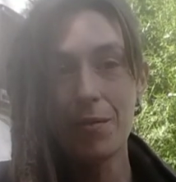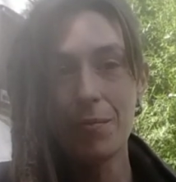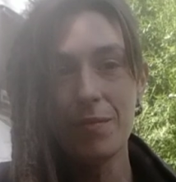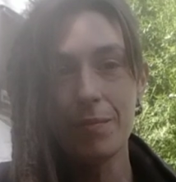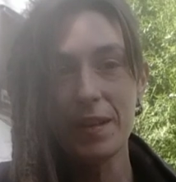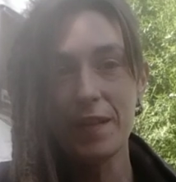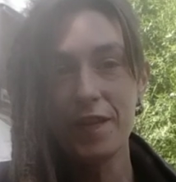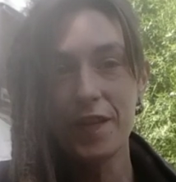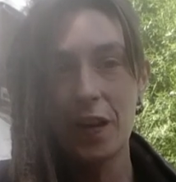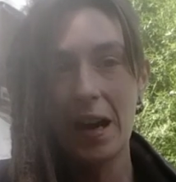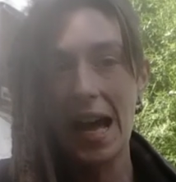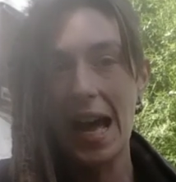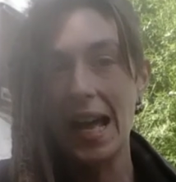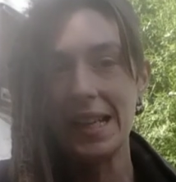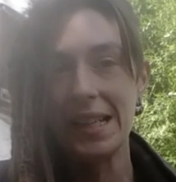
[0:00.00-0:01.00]

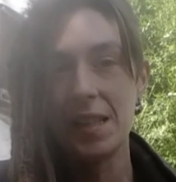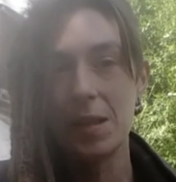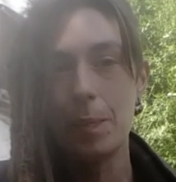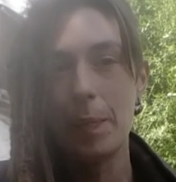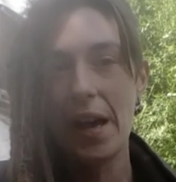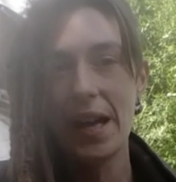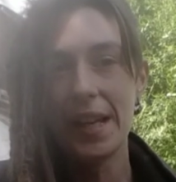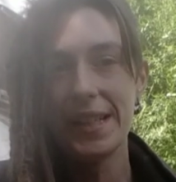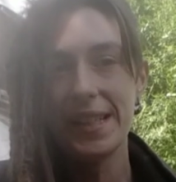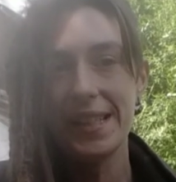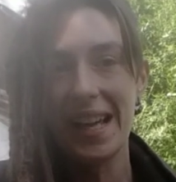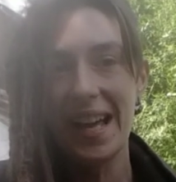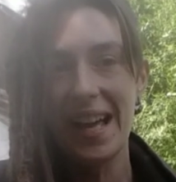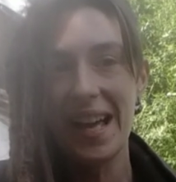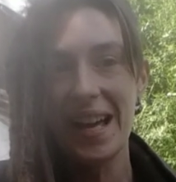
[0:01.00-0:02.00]
beforehand, but
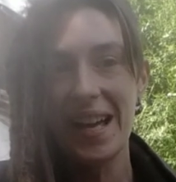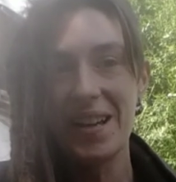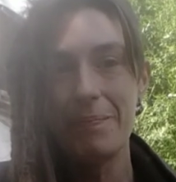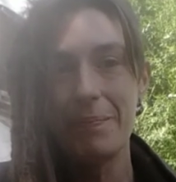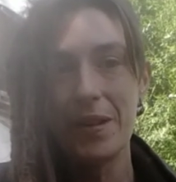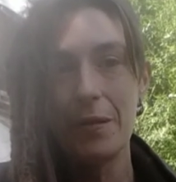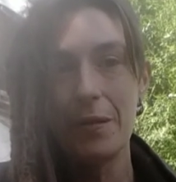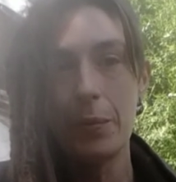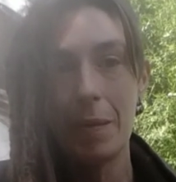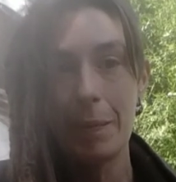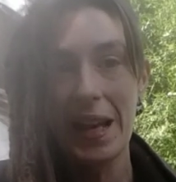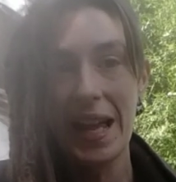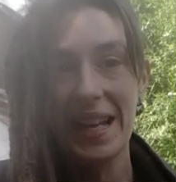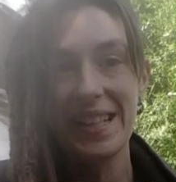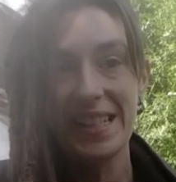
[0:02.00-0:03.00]
One
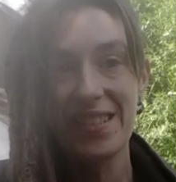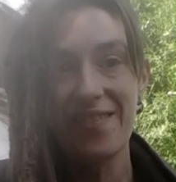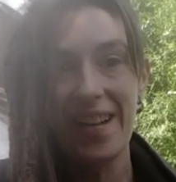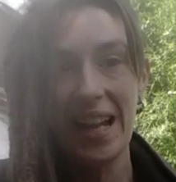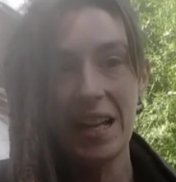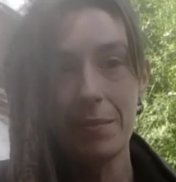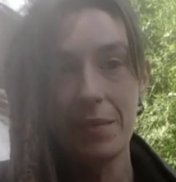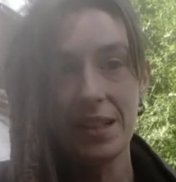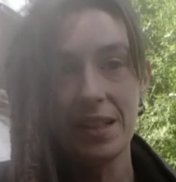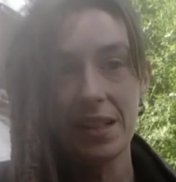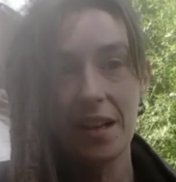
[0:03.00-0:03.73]
Planet Development